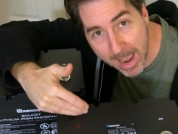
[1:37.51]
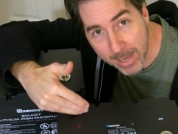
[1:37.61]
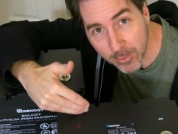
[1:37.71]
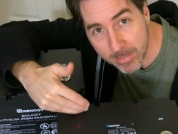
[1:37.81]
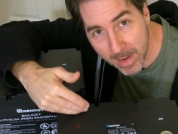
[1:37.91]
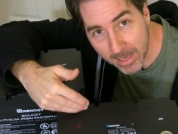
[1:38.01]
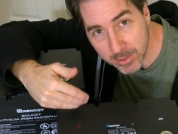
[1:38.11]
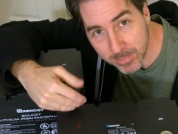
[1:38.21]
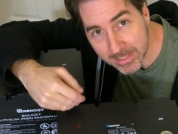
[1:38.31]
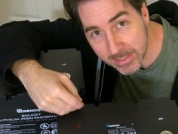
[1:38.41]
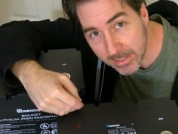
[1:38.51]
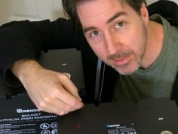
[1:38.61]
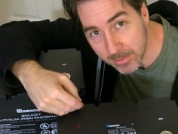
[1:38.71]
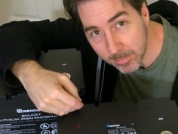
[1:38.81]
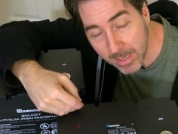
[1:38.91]
battery management
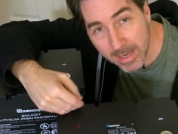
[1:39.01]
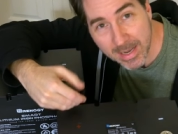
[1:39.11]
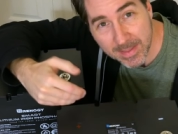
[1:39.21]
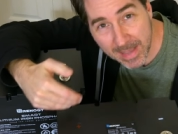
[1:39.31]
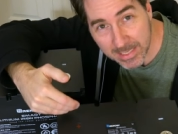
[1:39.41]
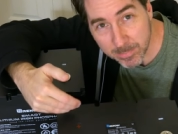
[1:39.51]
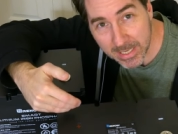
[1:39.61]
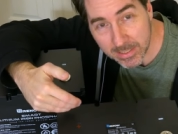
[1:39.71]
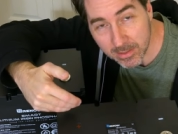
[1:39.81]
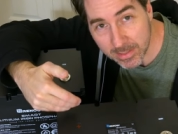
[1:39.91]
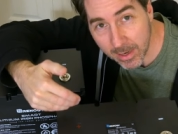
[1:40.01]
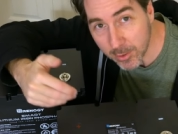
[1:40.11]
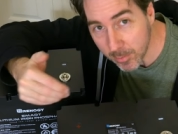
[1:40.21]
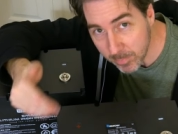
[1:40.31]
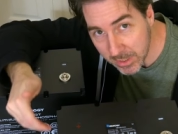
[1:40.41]
system. That's basically a
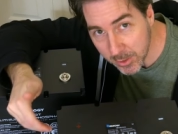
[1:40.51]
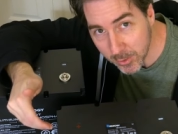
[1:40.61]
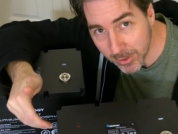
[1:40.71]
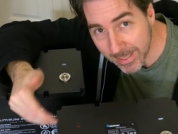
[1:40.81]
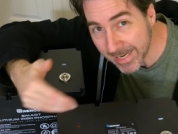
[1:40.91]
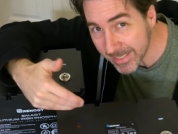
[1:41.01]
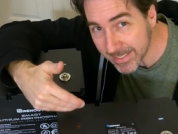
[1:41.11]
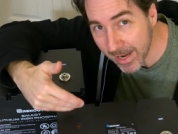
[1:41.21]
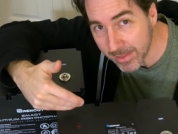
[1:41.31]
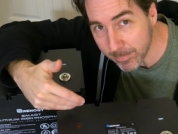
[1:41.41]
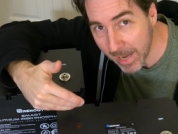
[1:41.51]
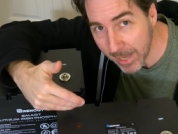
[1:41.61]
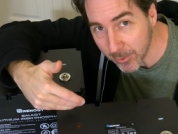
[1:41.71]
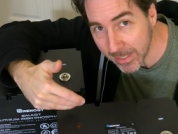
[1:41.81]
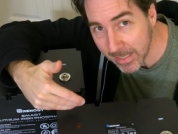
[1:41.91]
computer inside the
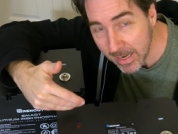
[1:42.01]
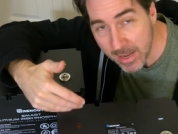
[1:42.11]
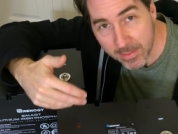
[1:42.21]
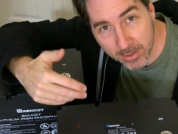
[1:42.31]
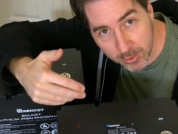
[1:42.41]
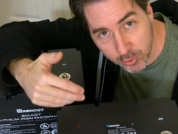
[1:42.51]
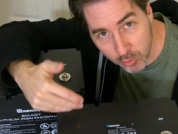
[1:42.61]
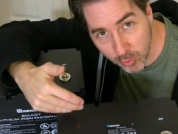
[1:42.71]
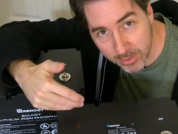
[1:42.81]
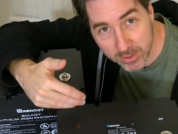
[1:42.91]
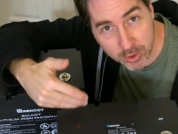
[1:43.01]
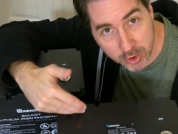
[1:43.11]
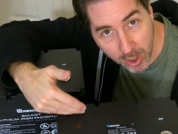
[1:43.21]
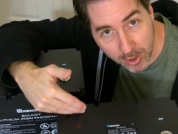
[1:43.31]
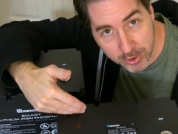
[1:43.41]
battery that controls the
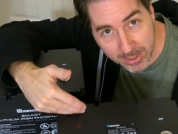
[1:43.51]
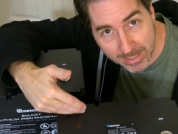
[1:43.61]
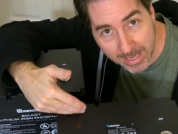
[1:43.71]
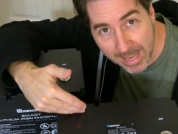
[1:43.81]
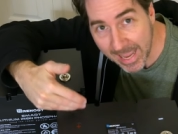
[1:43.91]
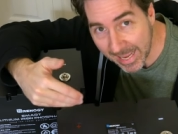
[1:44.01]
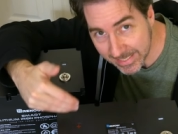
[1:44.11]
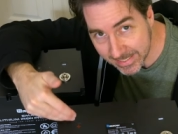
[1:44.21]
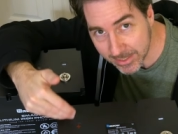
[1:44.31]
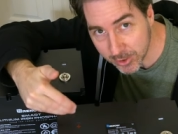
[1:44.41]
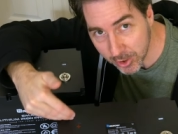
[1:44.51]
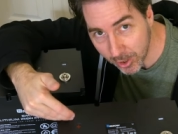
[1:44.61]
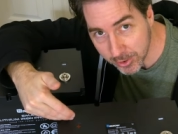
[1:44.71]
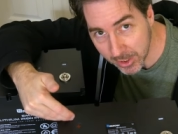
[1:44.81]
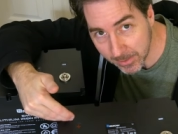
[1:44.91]
charging and
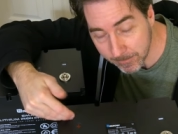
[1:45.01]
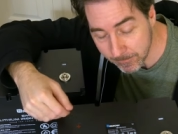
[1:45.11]
discharging.